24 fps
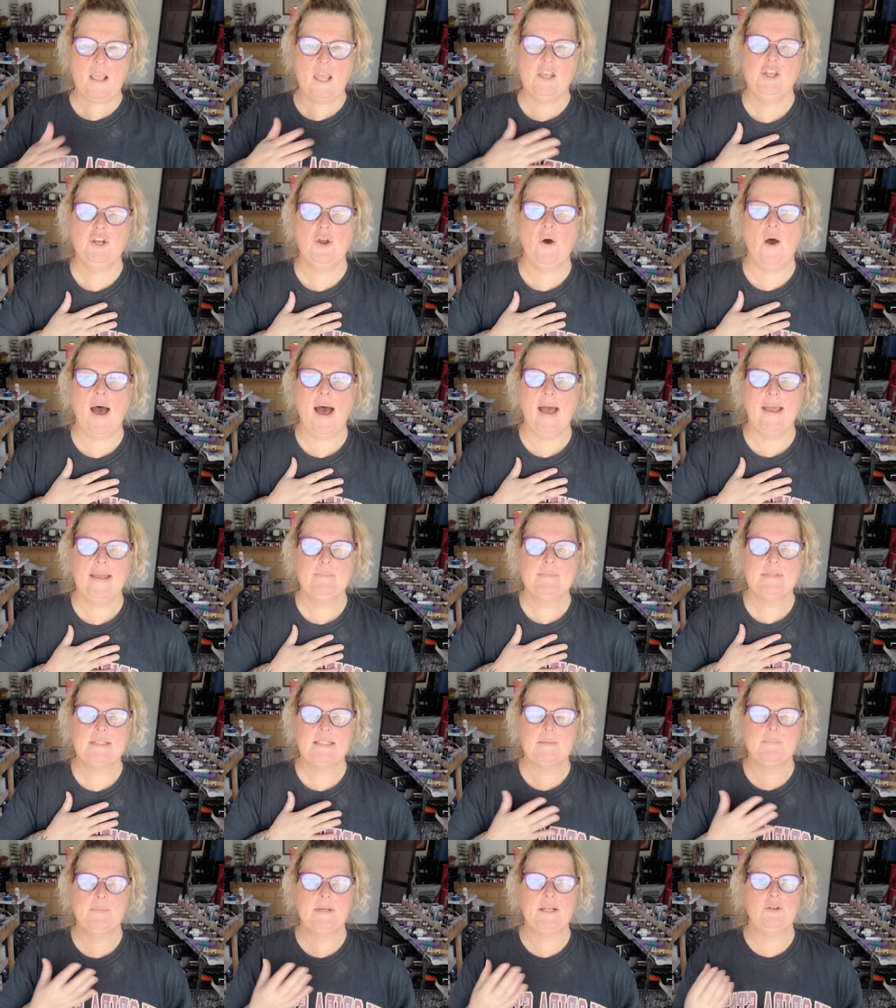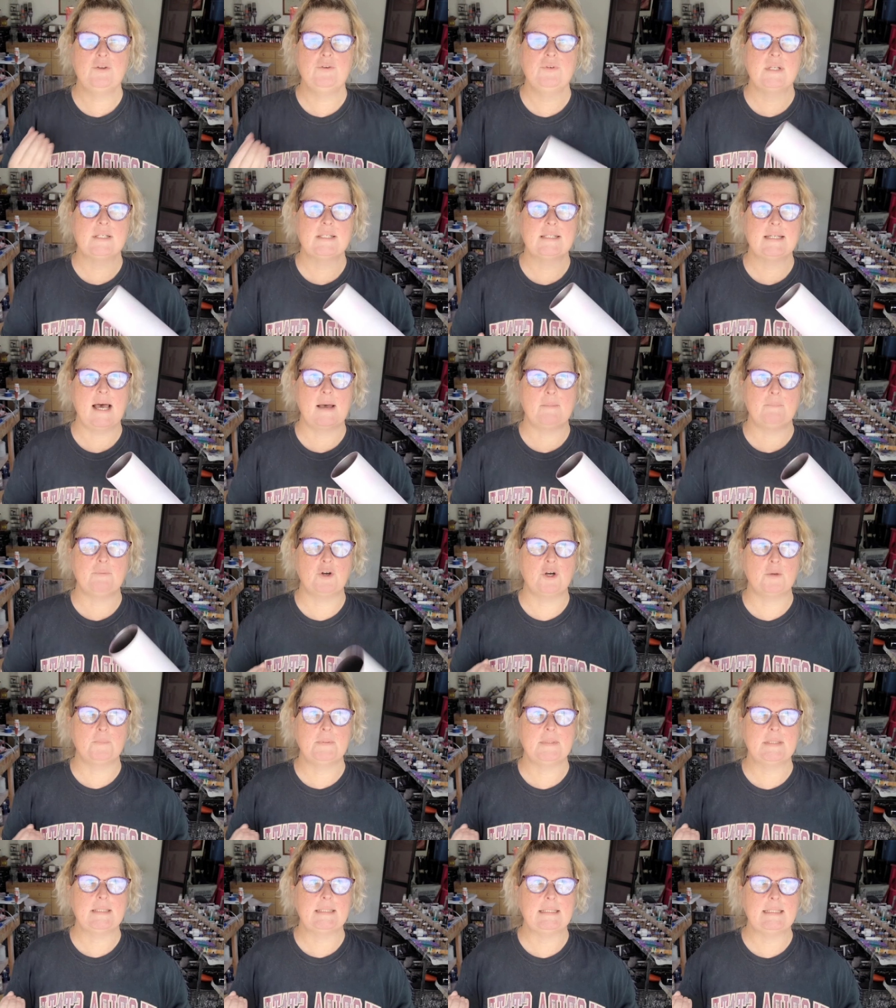You know, I am somebody who does not
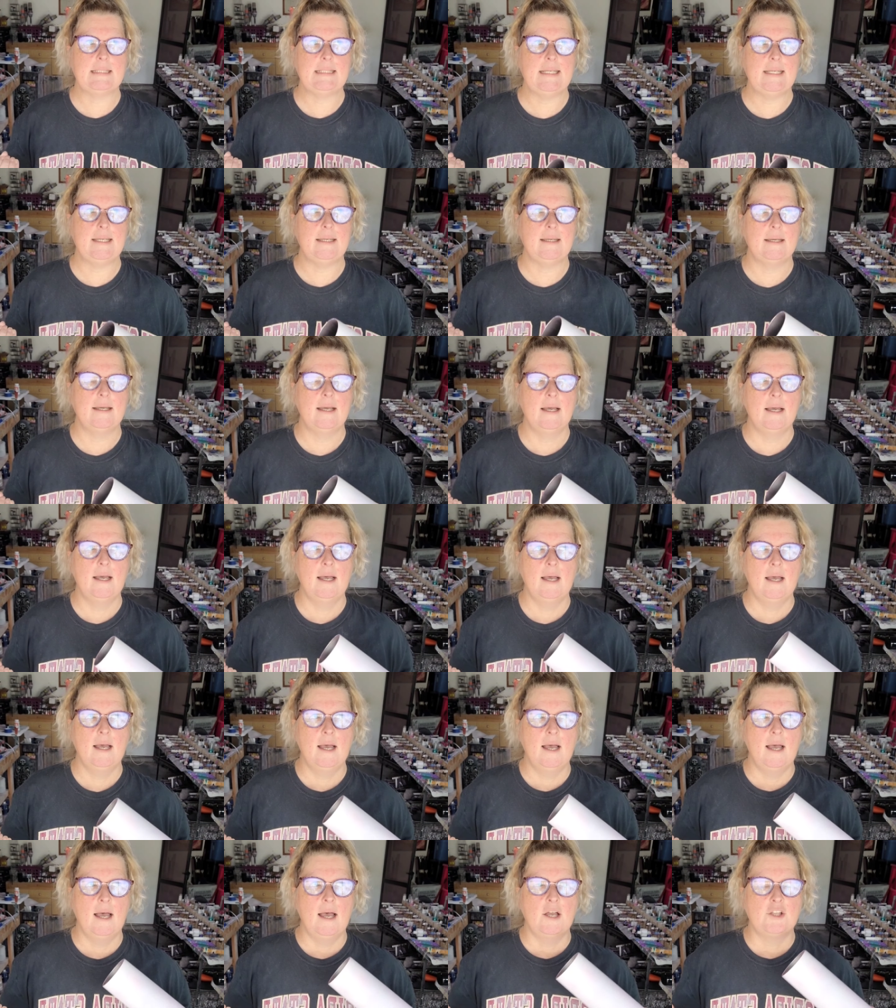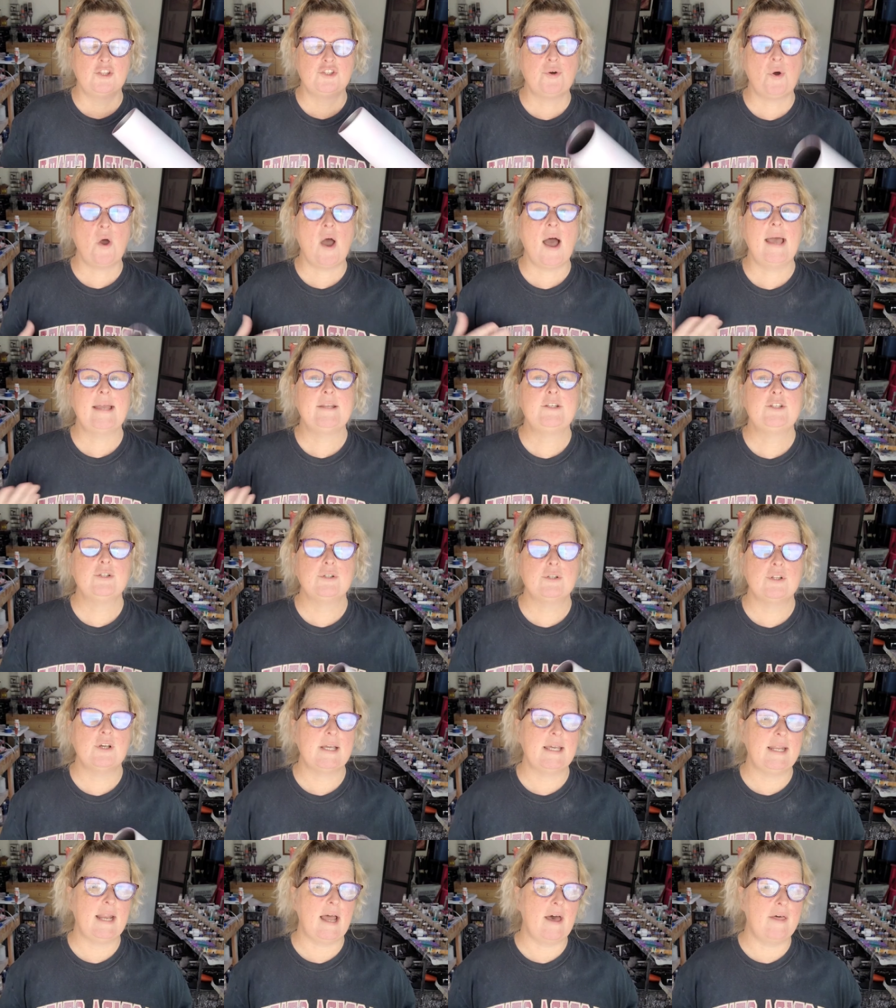purposely try to
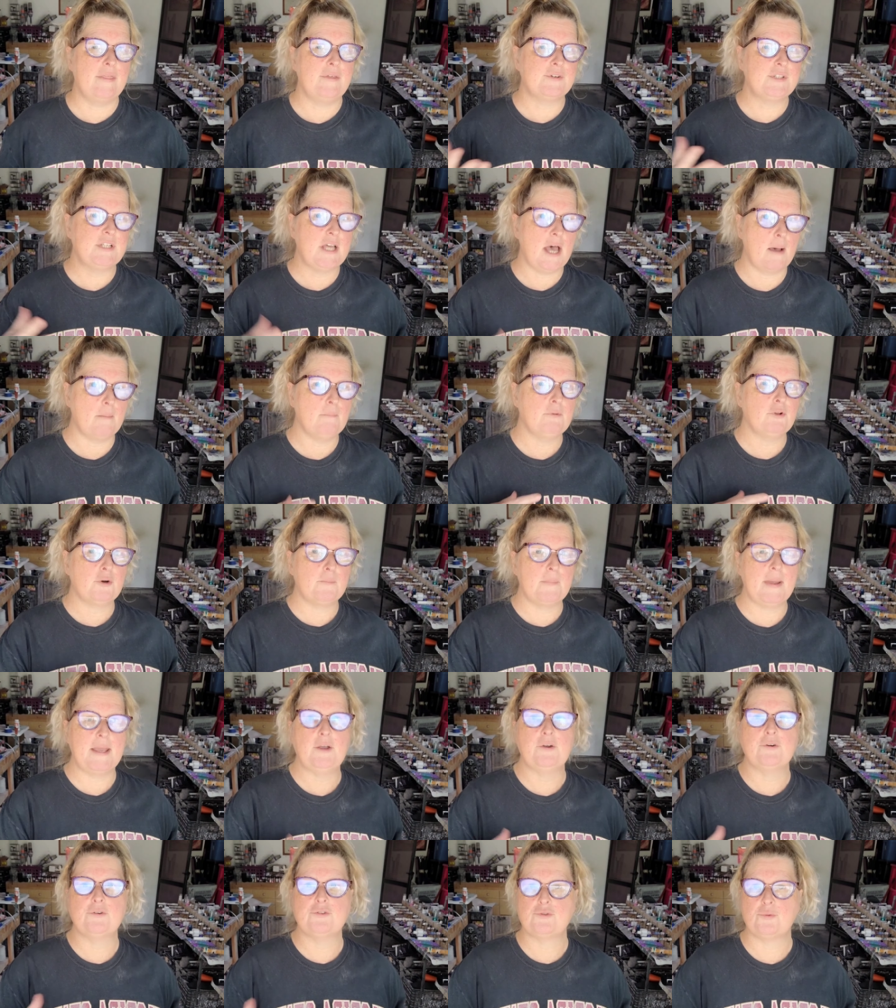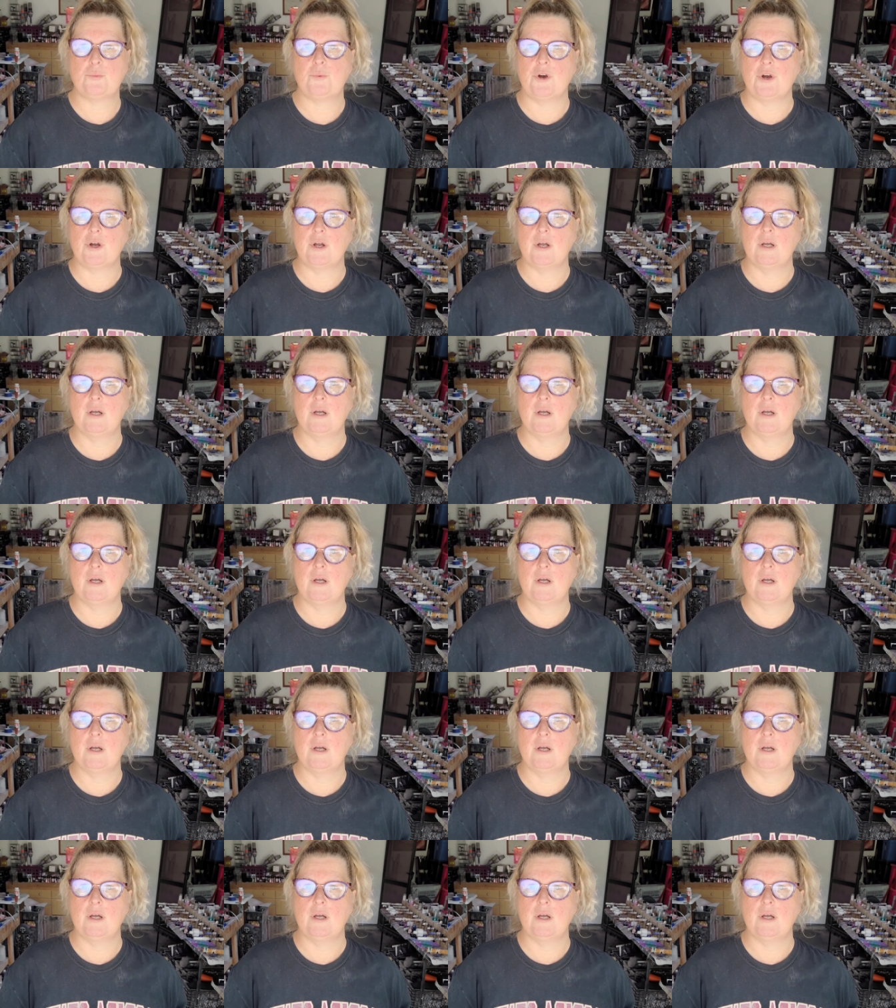look at other tumbler makers' work.